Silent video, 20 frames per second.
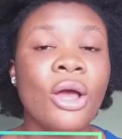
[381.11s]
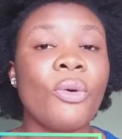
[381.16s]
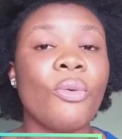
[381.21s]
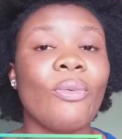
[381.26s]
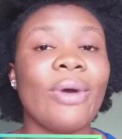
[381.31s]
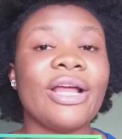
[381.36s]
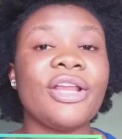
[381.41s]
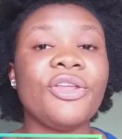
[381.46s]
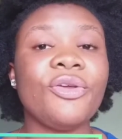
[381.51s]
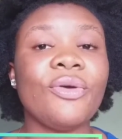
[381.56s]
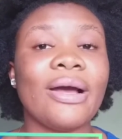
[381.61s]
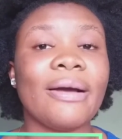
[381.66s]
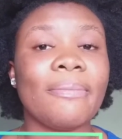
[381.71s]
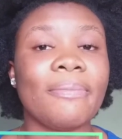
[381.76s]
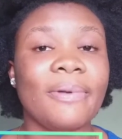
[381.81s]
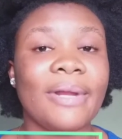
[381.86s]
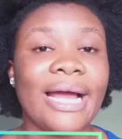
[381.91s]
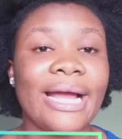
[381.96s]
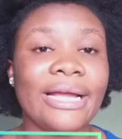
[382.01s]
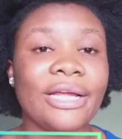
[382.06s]
When you
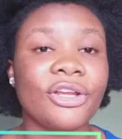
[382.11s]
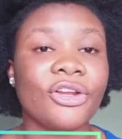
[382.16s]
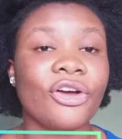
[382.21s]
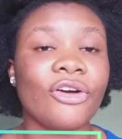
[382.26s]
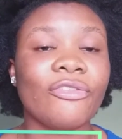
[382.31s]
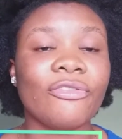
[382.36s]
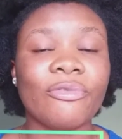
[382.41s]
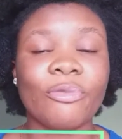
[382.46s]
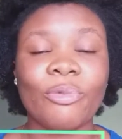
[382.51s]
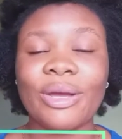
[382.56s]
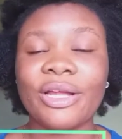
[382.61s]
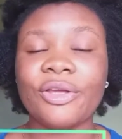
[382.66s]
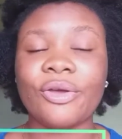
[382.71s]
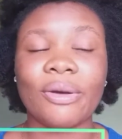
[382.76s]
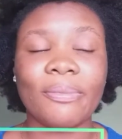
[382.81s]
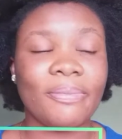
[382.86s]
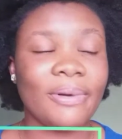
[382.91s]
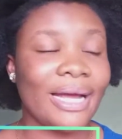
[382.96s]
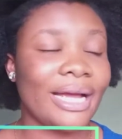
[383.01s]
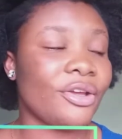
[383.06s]
apply enough, when you're
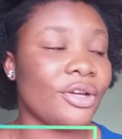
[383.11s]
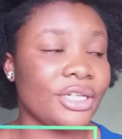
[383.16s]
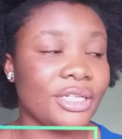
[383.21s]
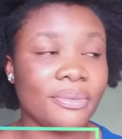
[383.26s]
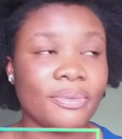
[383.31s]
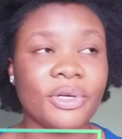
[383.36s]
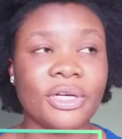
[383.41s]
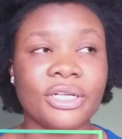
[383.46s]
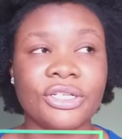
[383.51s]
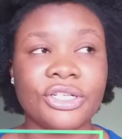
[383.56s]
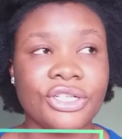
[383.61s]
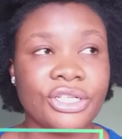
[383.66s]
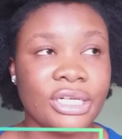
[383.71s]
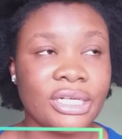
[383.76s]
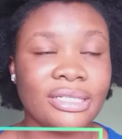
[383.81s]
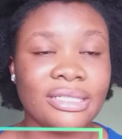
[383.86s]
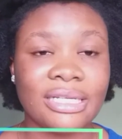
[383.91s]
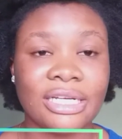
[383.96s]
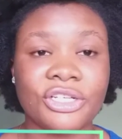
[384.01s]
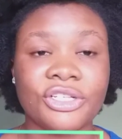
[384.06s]
applying your deep
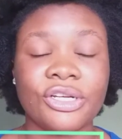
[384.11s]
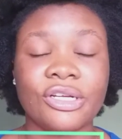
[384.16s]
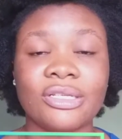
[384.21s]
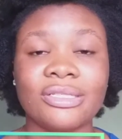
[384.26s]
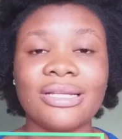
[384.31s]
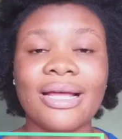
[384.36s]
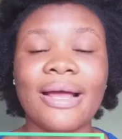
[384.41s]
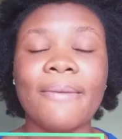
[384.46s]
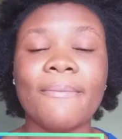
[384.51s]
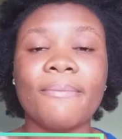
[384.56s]
conditioning sessions,